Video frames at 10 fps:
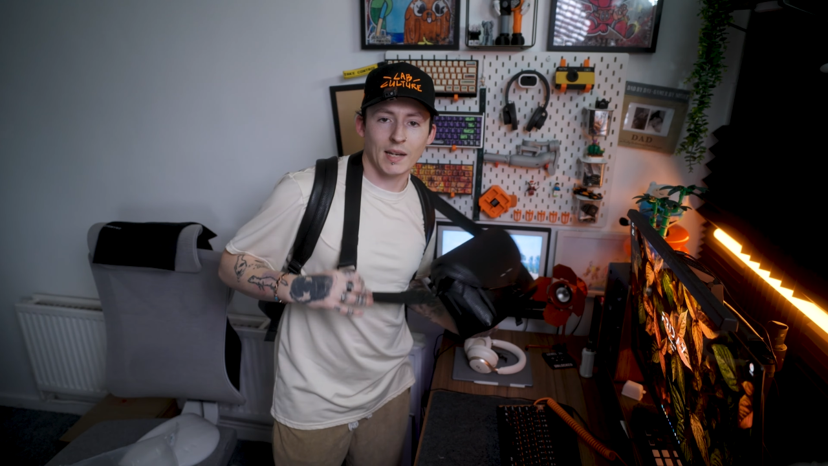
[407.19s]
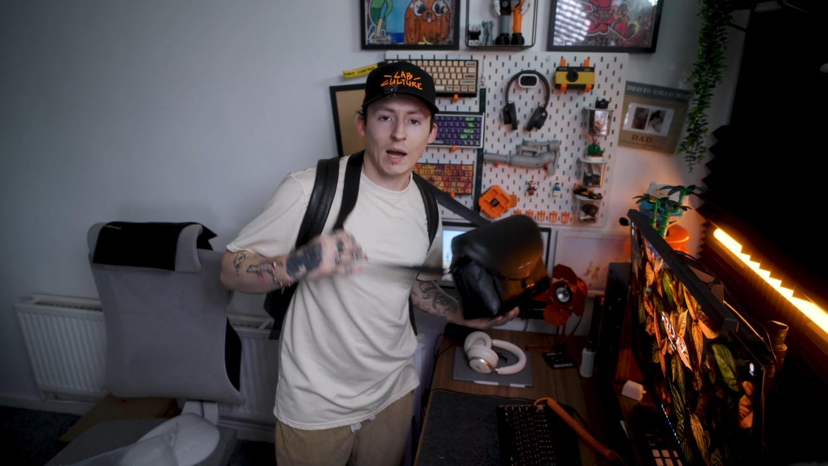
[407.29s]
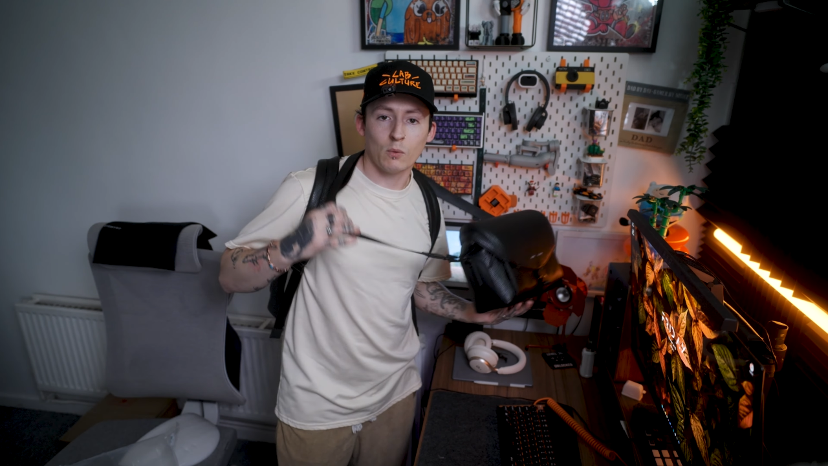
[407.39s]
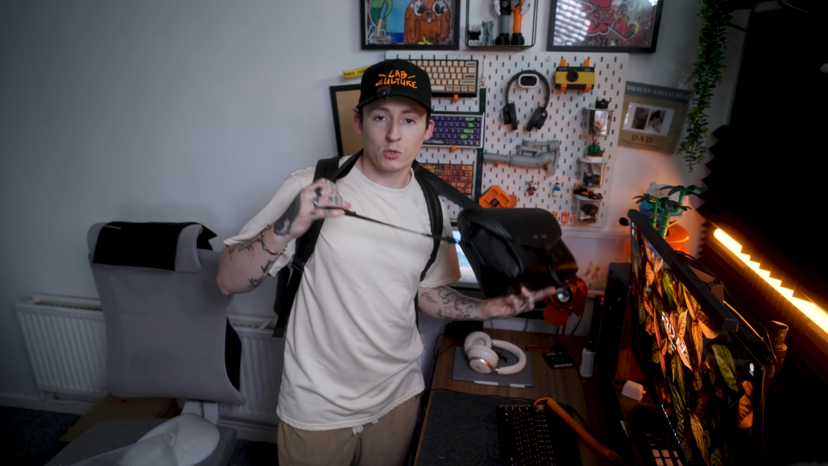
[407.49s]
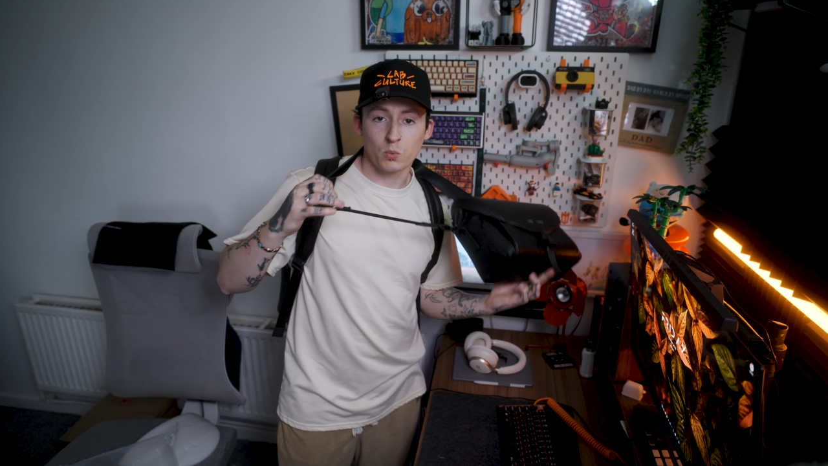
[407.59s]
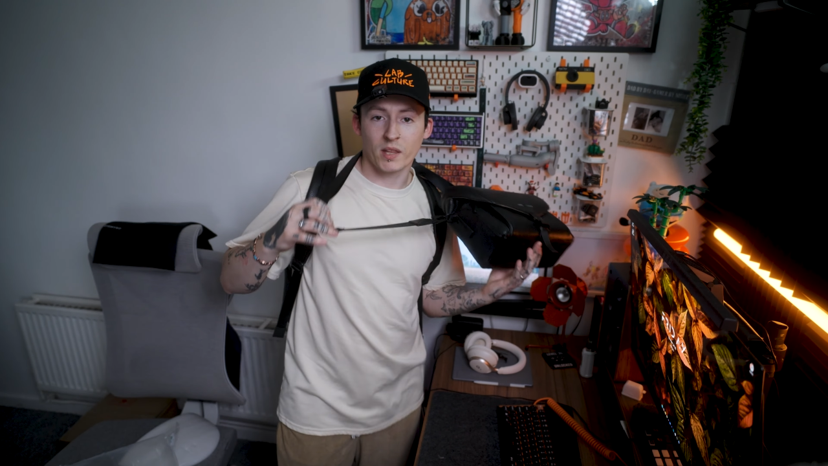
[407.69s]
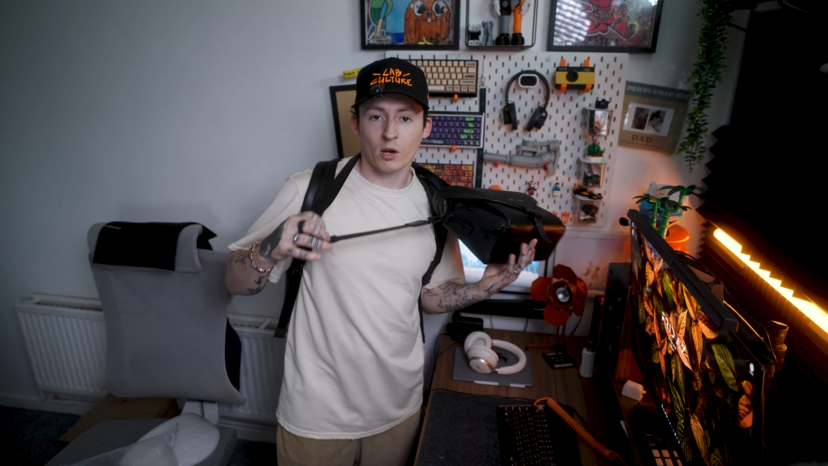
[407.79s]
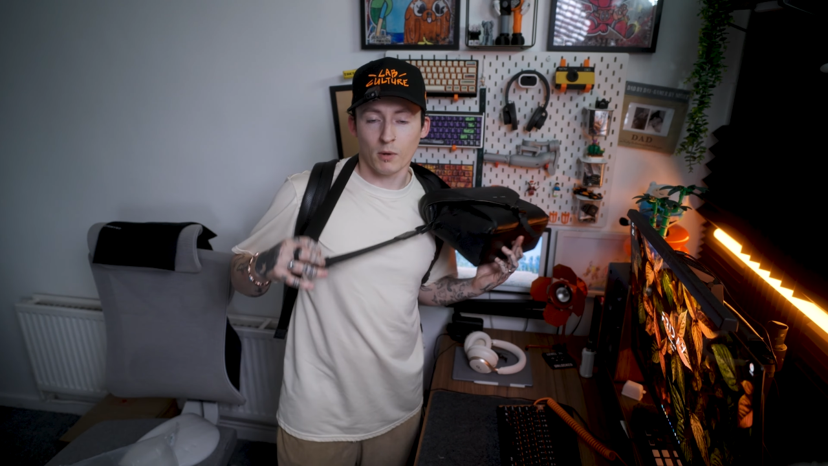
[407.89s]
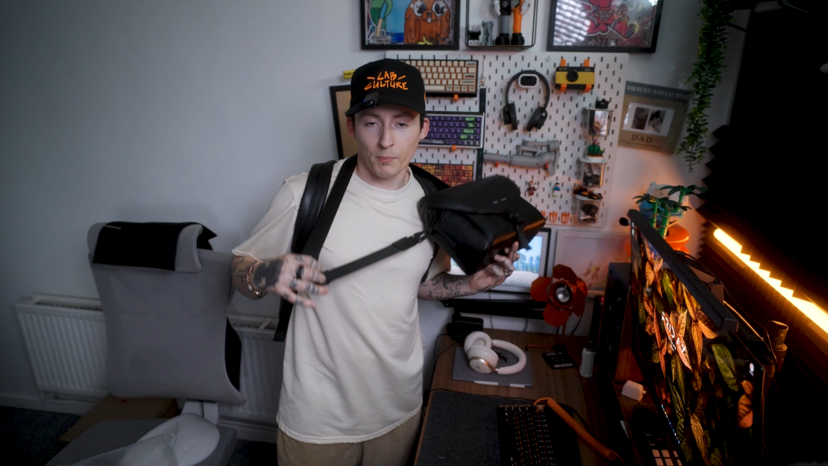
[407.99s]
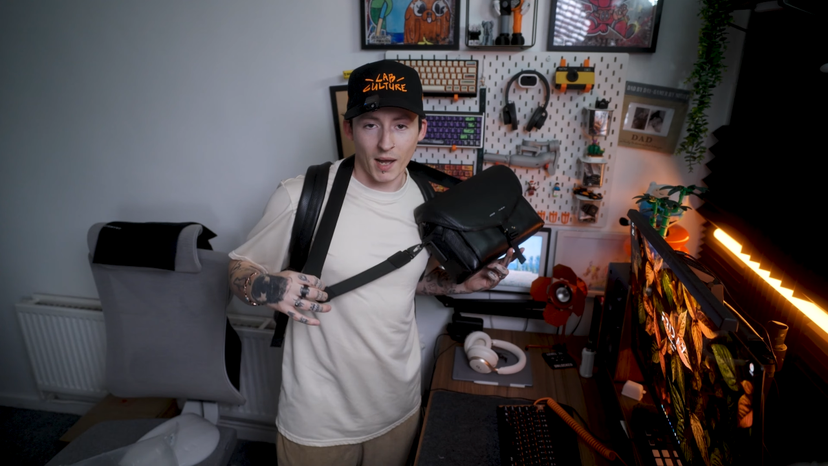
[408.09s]
hours with it
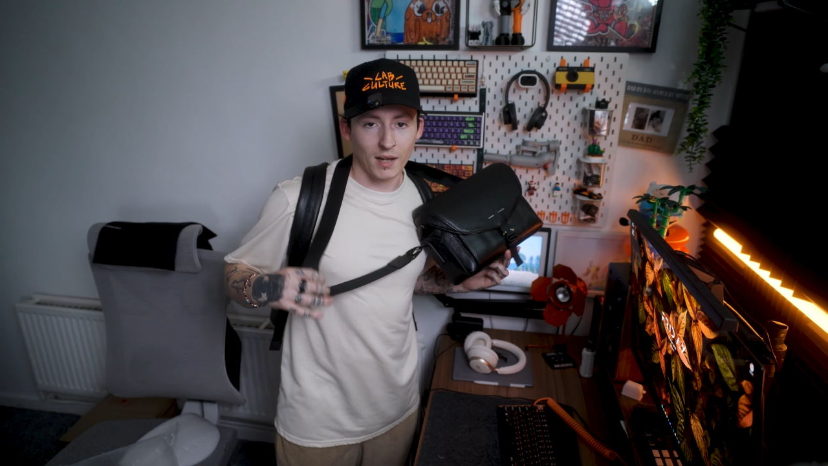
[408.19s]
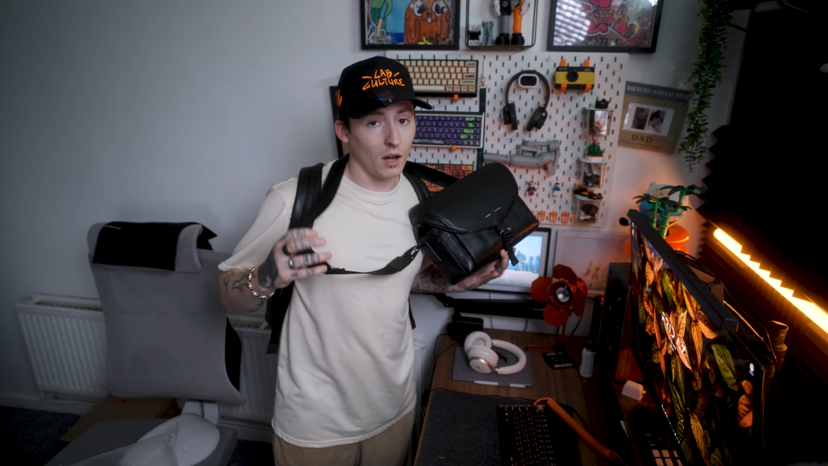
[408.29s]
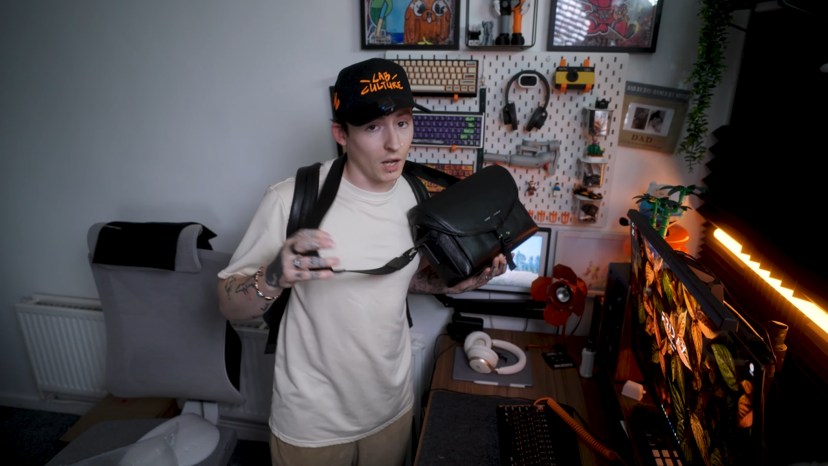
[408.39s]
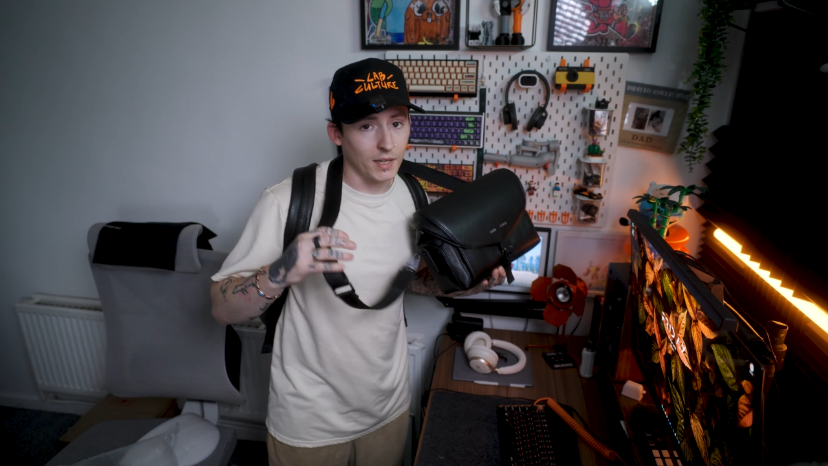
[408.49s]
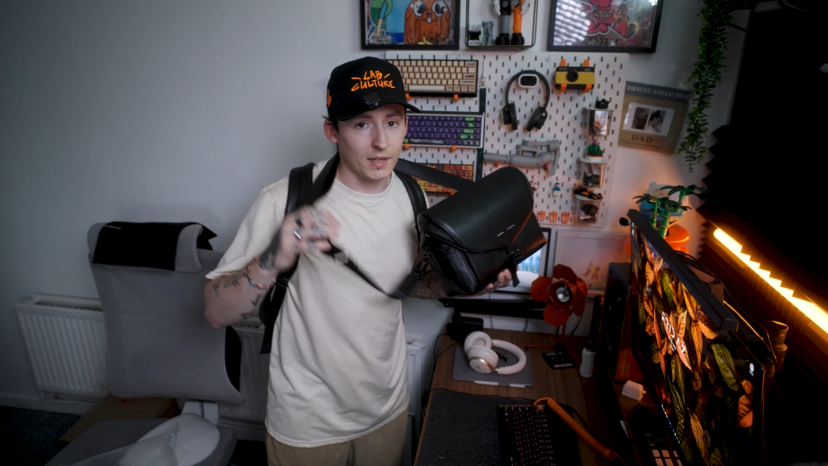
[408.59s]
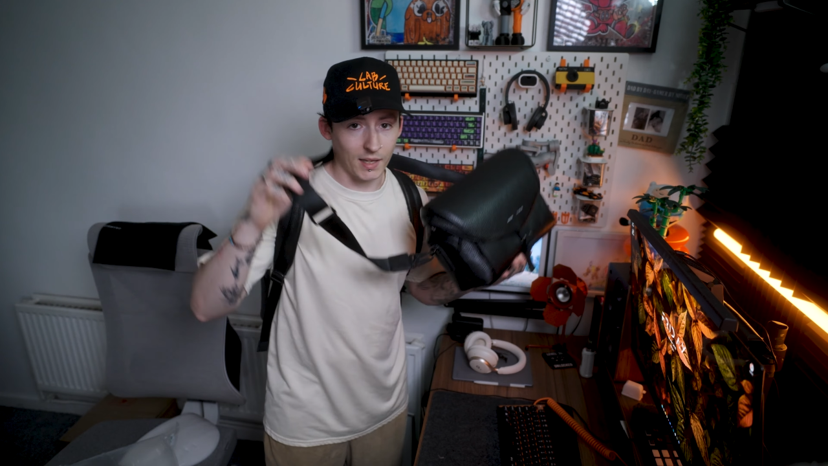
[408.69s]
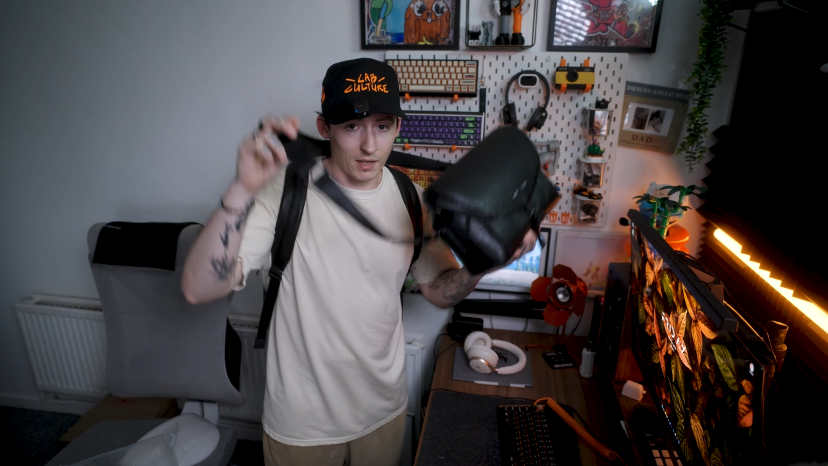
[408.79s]
on my back, I can then